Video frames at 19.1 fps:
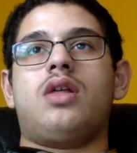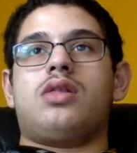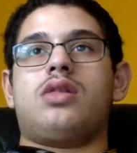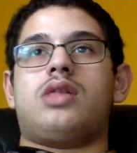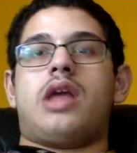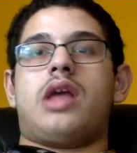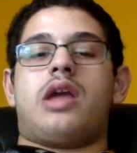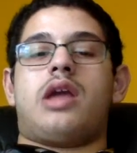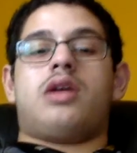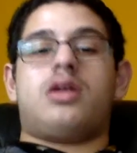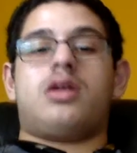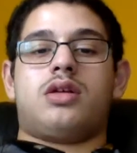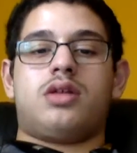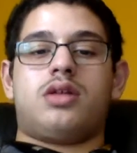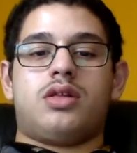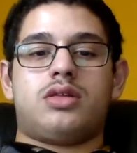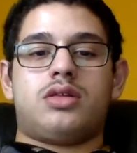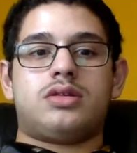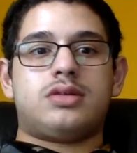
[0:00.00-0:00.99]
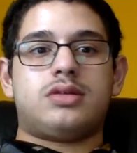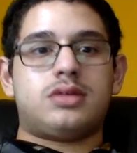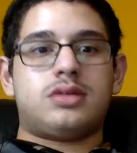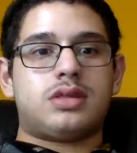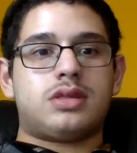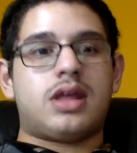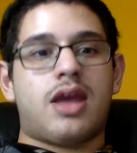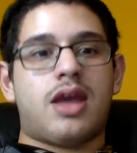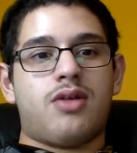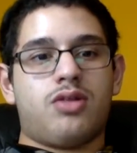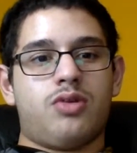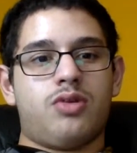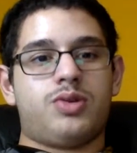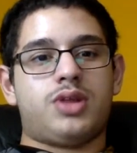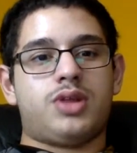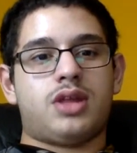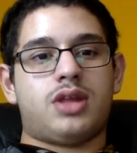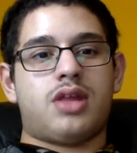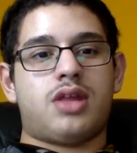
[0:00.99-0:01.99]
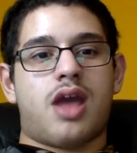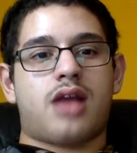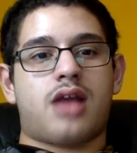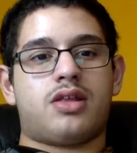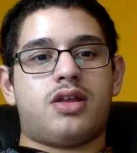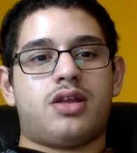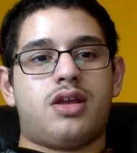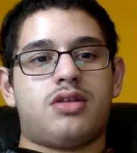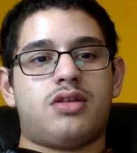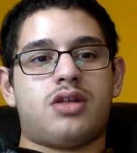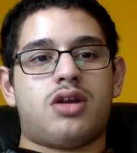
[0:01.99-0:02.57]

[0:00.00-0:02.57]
they lose to tag team.